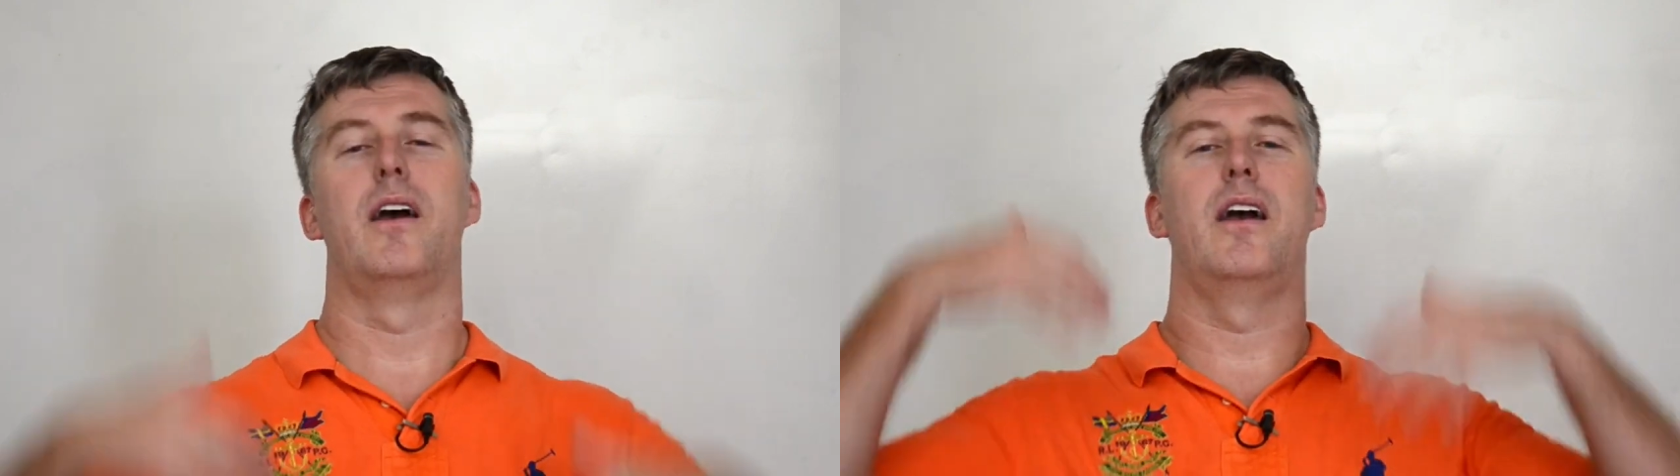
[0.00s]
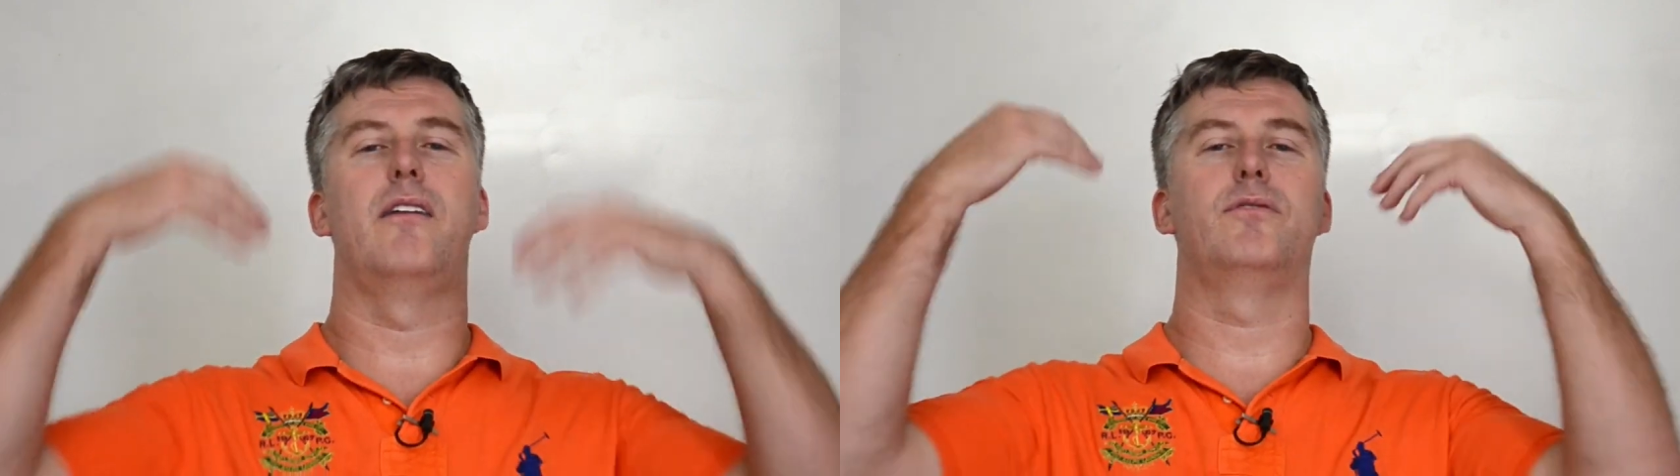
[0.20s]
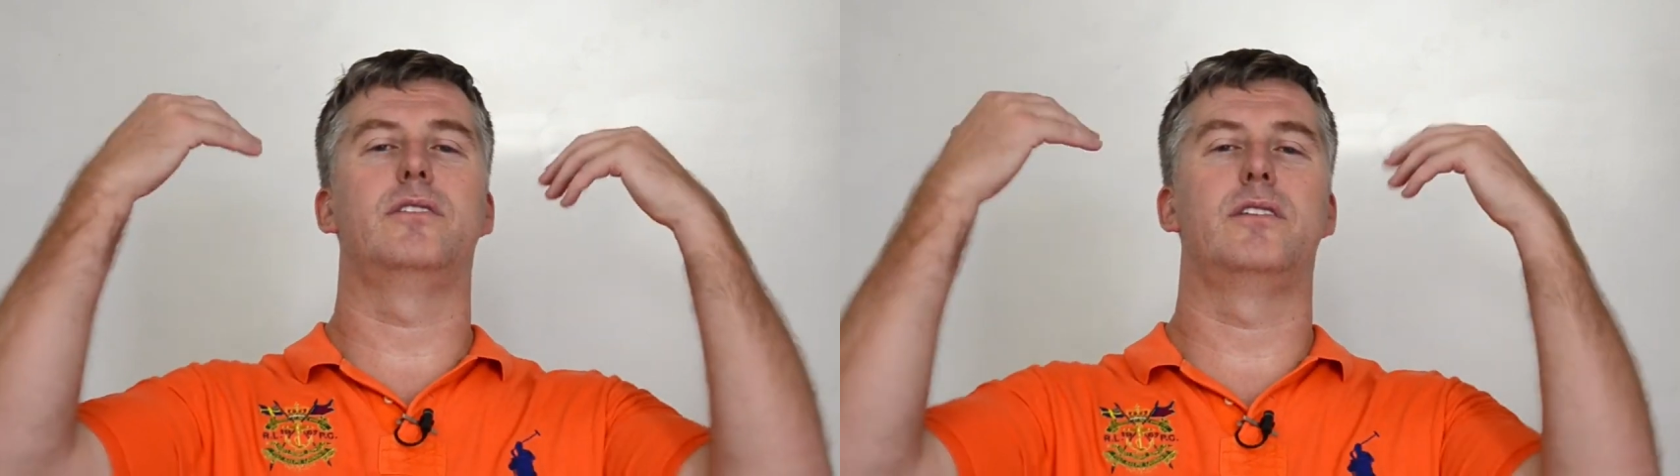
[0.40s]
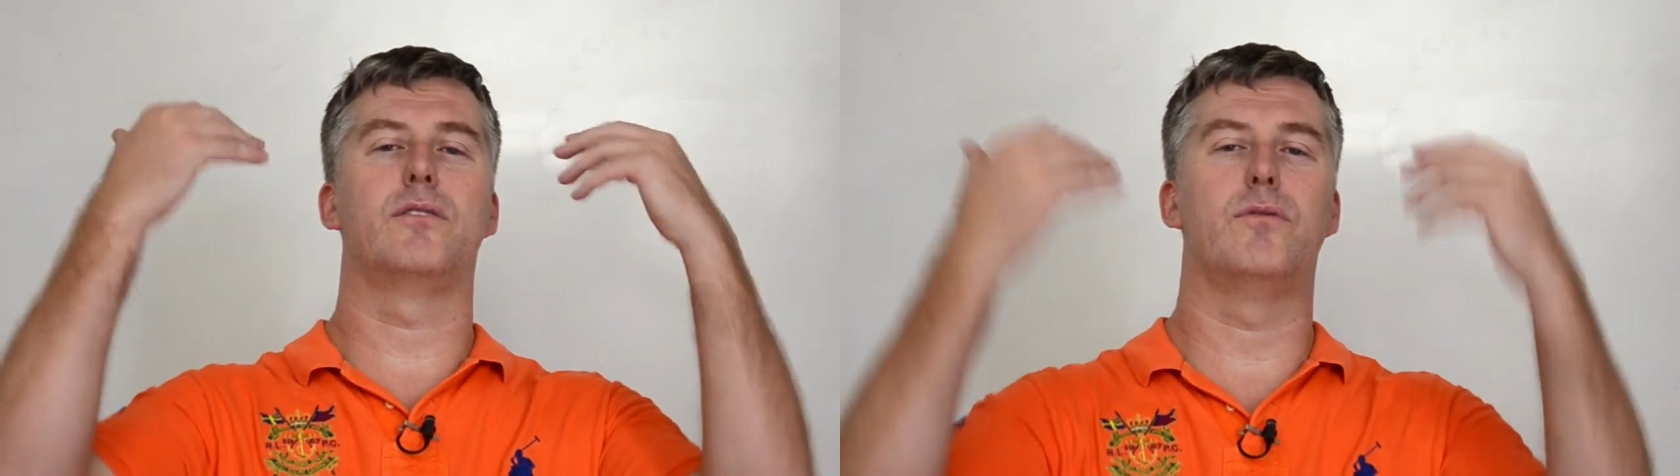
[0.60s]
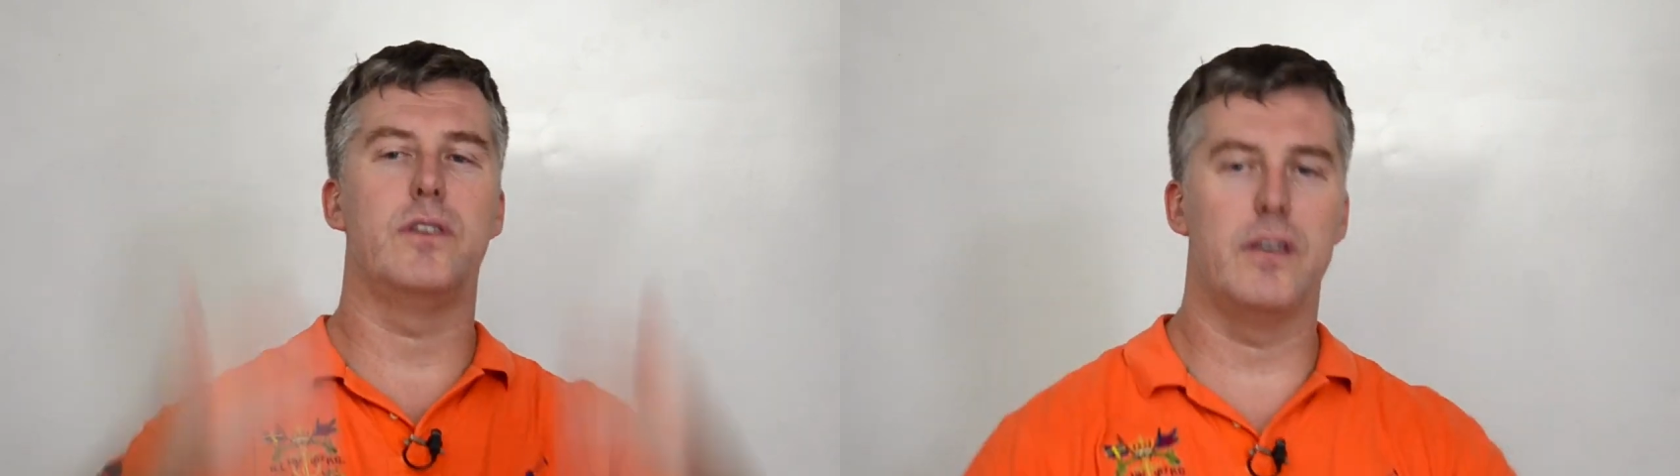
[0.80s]
Every
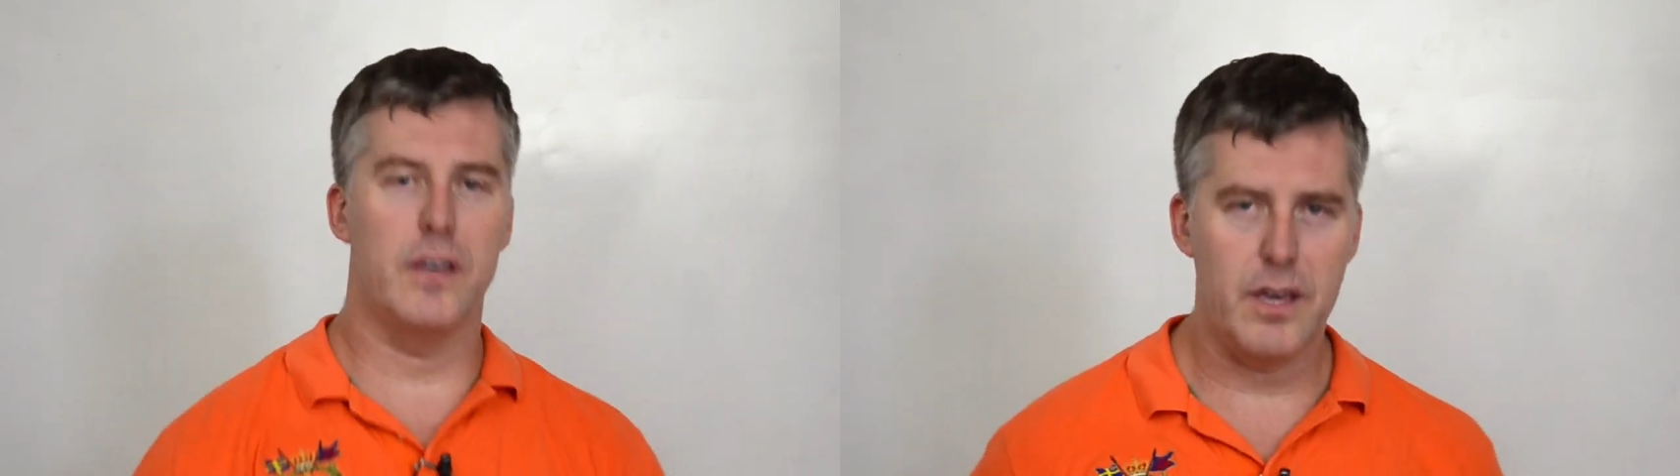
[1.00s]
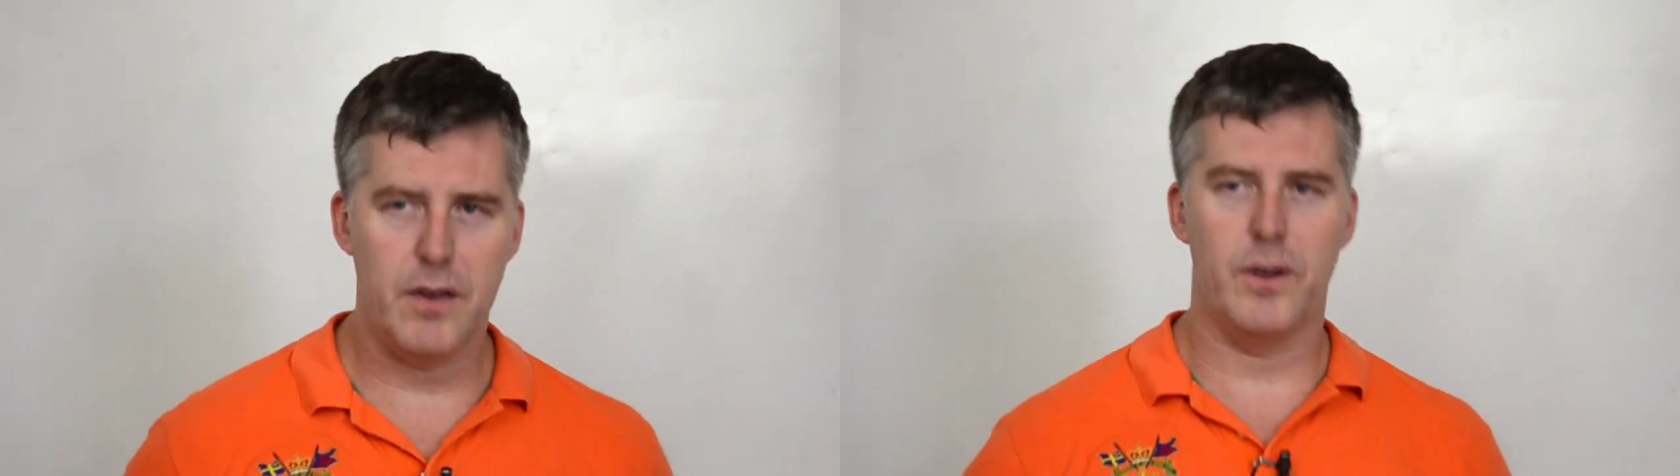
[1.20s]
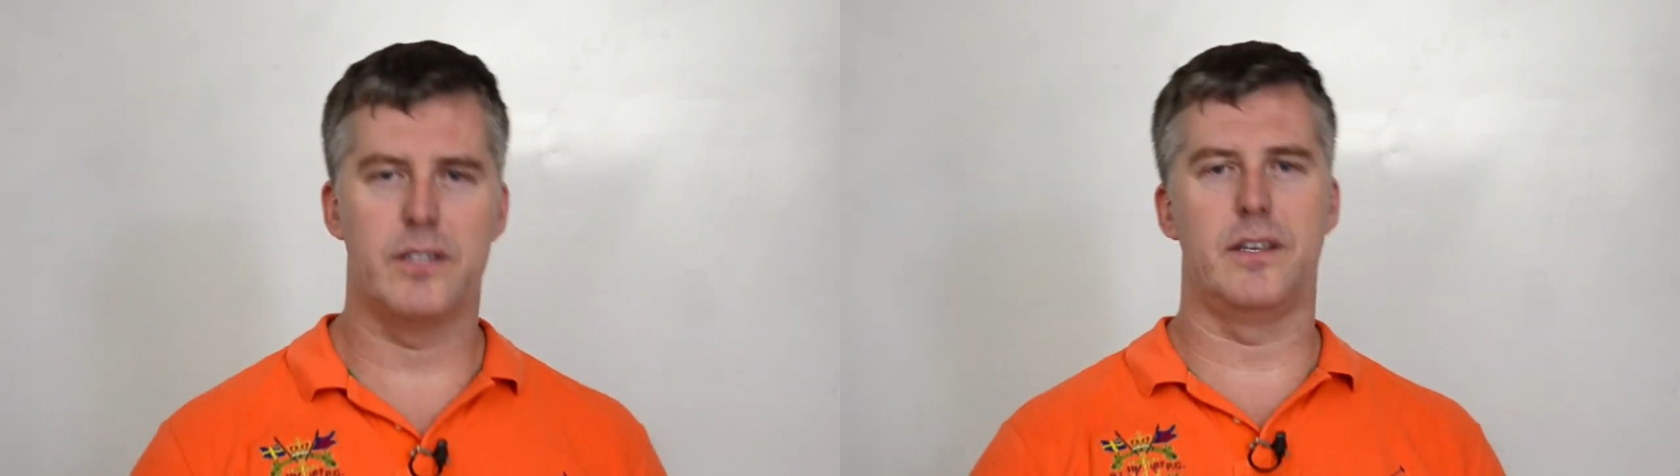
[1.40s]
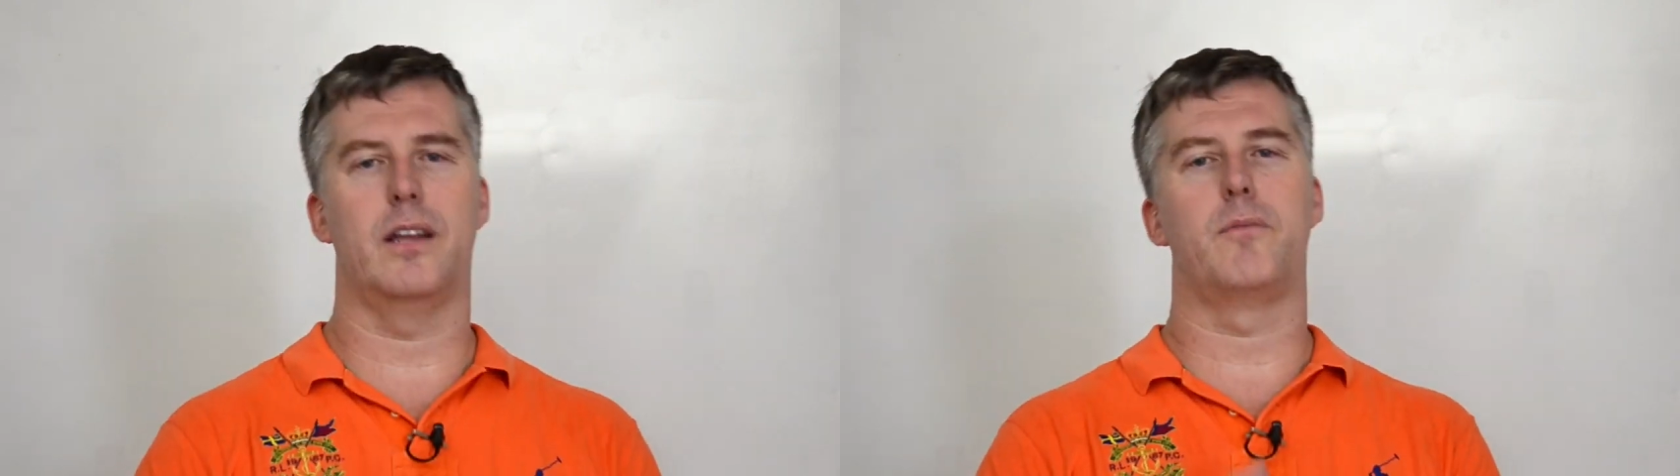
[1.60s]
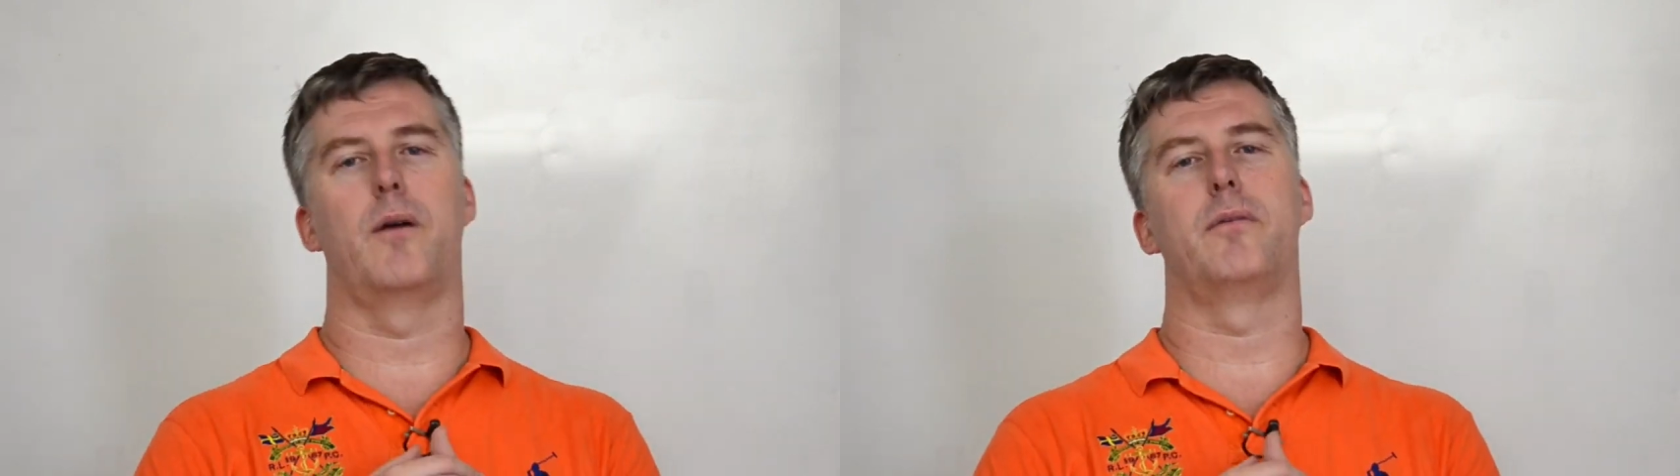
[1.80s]
single year we're
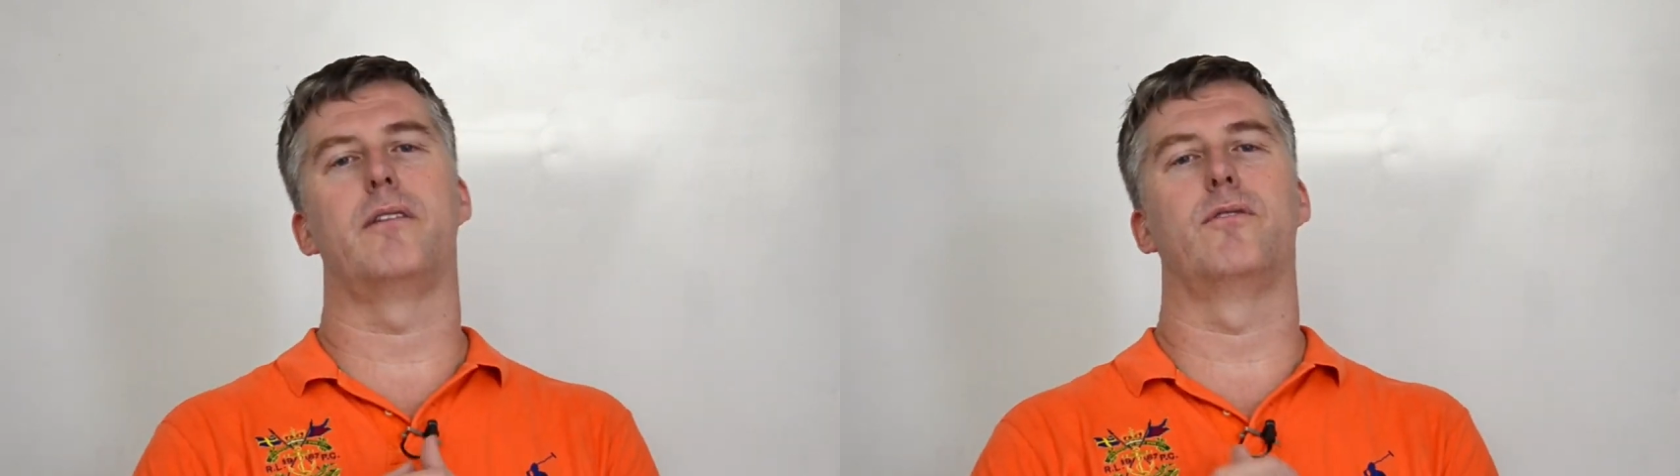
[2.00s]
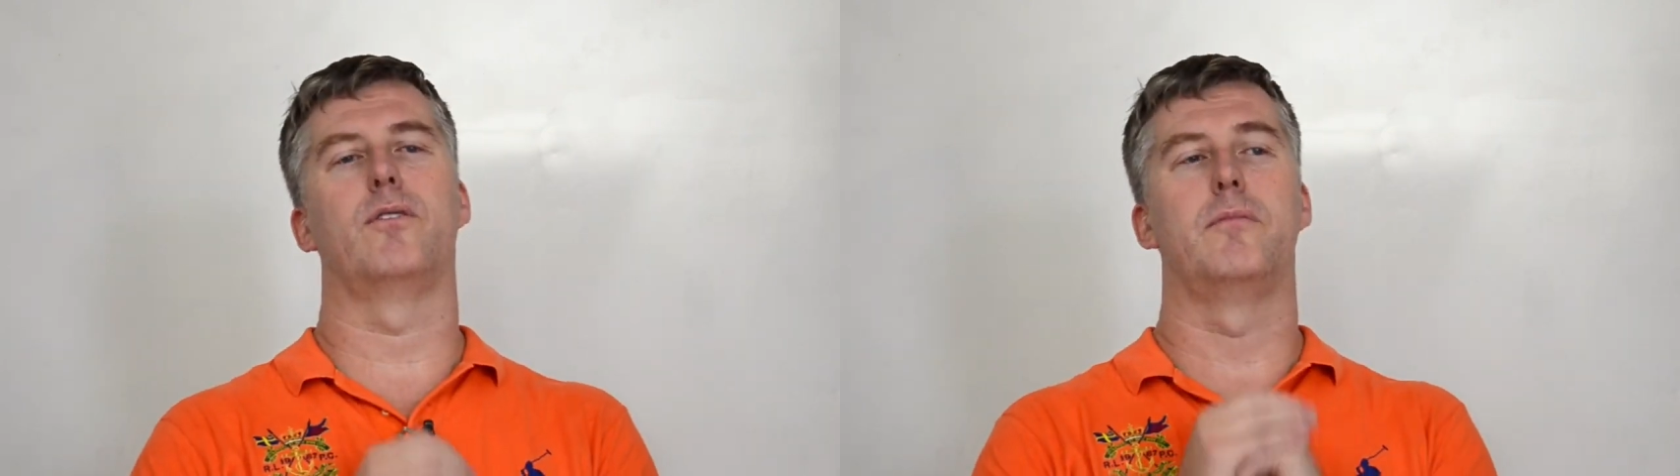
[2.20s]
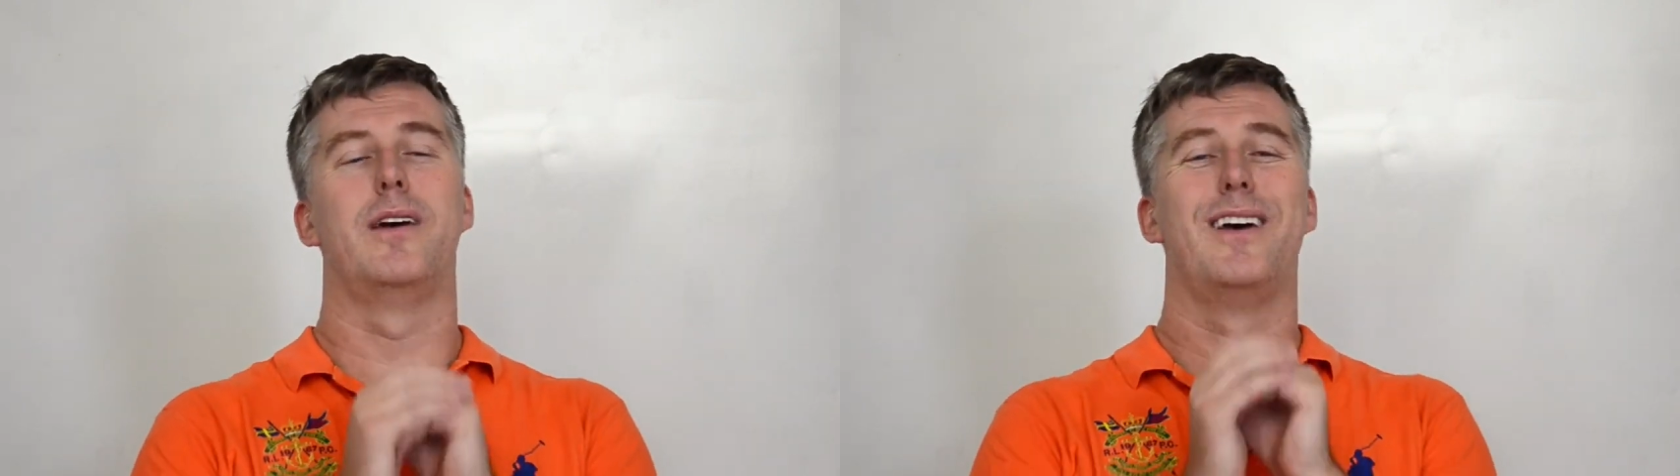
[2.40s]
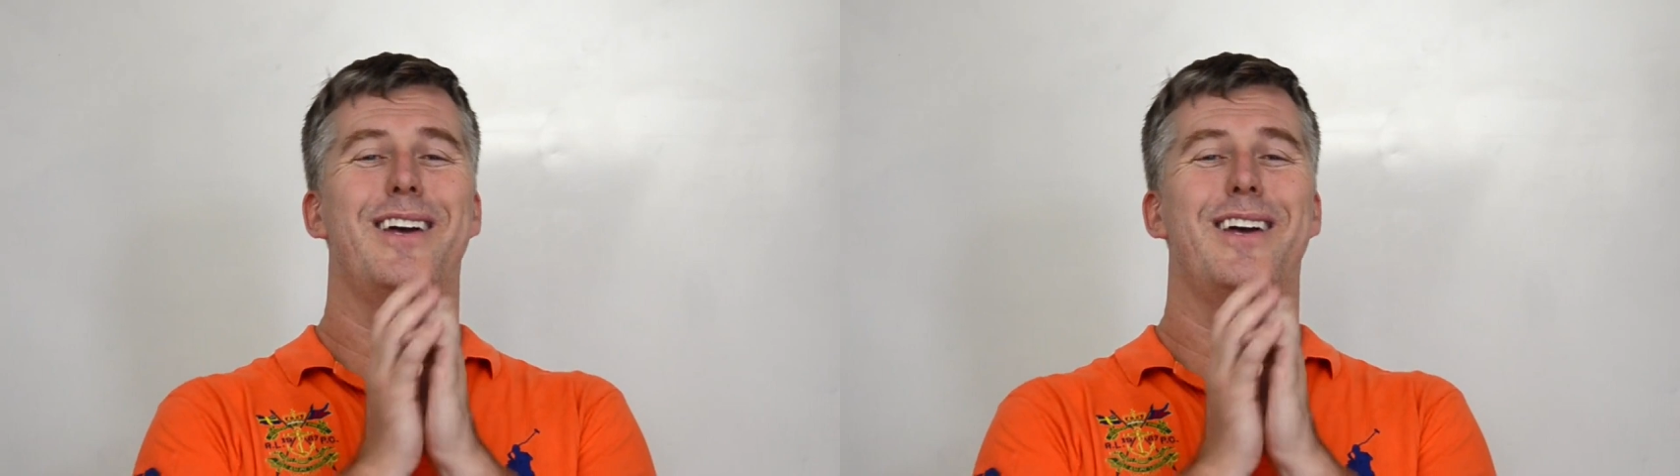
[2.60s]
selling property for them,